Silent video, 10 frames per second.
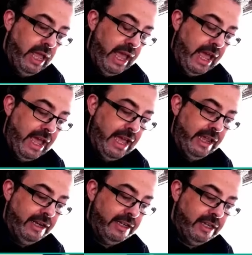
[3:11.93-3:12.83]

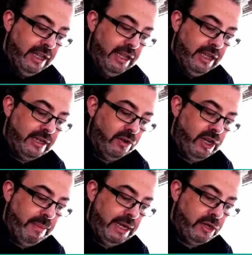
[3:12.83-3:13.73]
and a
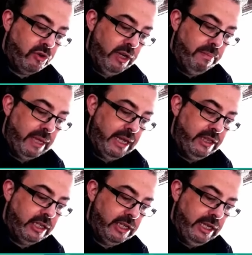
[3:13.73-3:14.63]
documentary behind the
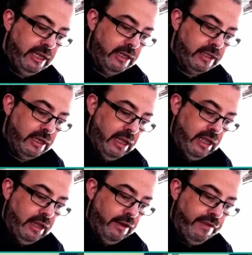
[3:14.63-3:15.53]
scenes
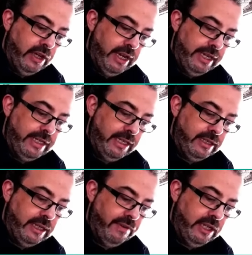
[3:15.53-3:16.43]
of the
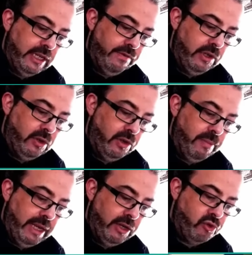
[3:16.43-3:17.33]
1977
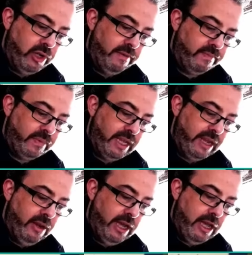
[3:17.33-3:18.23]
documentary. Now you
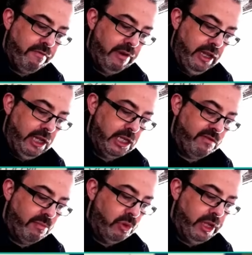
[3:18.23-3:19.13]
can't really ask for
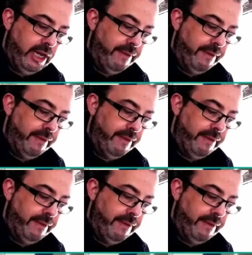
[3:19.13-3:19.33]
more than that.